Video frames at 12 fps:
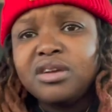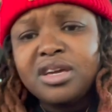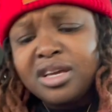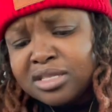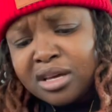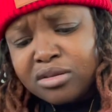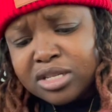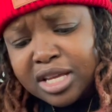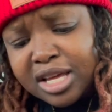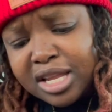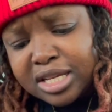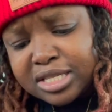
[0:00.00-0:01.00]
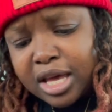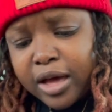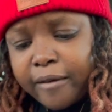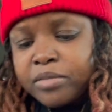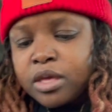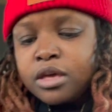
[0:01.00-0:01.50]
it's cold as hell outside.
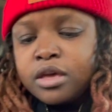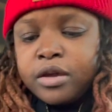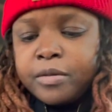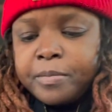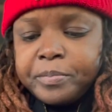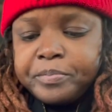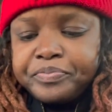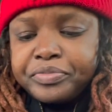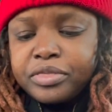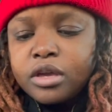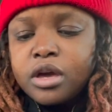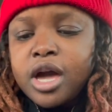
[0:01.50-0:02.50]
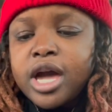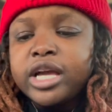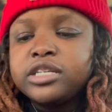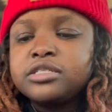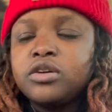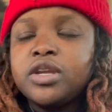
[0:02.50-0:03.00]

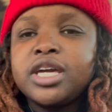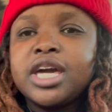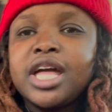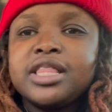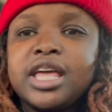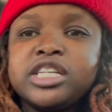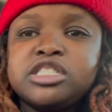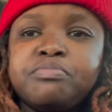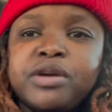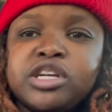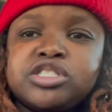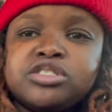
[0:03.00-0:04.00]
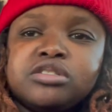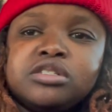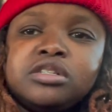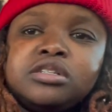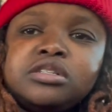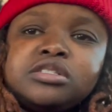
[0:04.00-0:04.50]
Alright, so they got their special
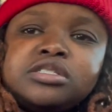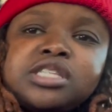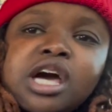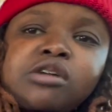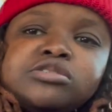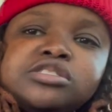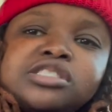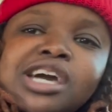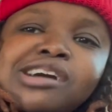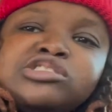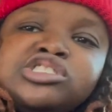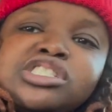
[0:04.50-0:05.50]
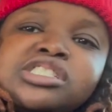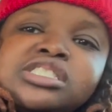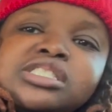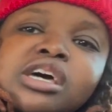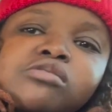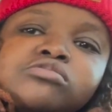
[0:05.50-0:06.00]
sauce. It's called Chick O'
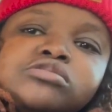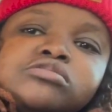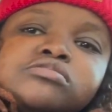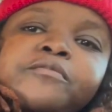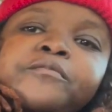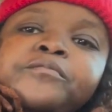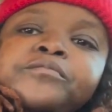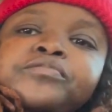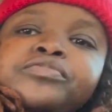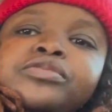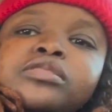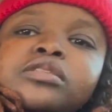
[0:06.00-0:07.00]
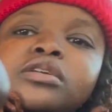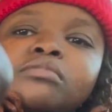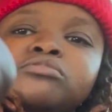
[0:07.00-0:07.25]
sauce. I'm